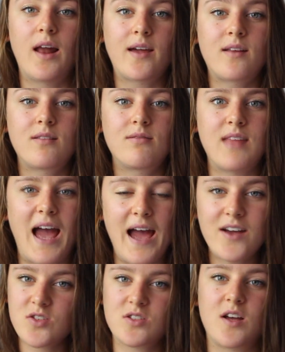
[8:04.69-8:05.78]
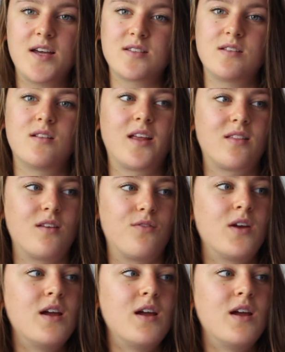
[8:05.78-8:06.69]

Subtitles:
like the exercise and like the